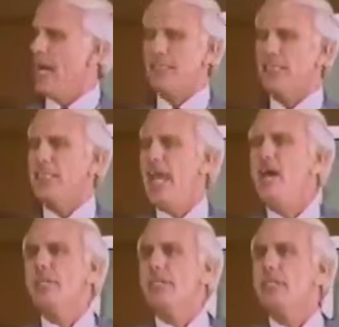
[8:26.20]
I said,
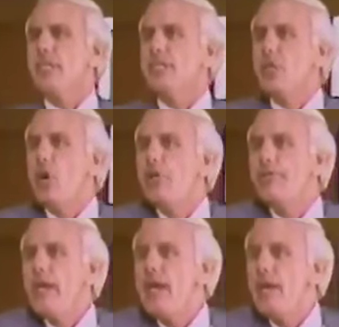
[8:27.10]
count it. It's all
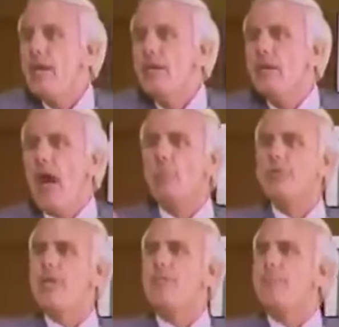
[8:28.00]
there. I
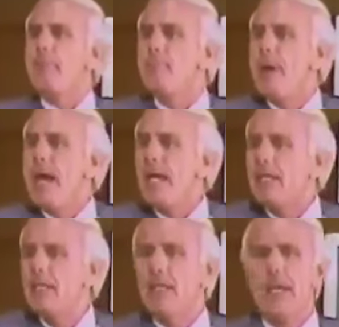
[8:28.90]
will never be
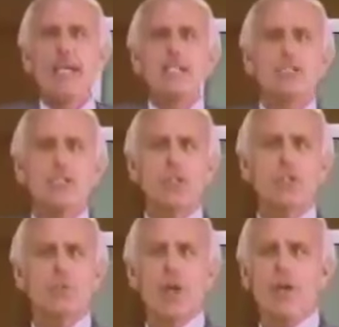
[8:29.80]
back. And I
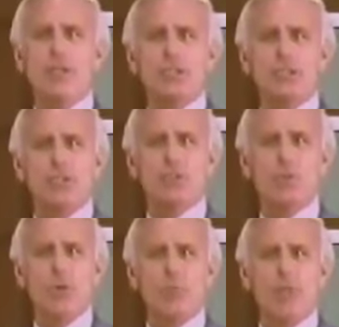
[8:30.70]
turned around and
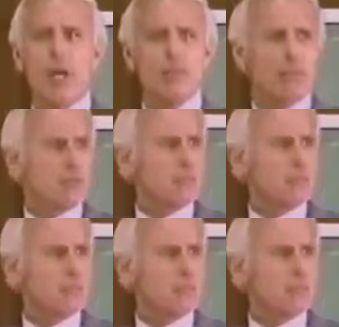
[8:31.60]
stormed out.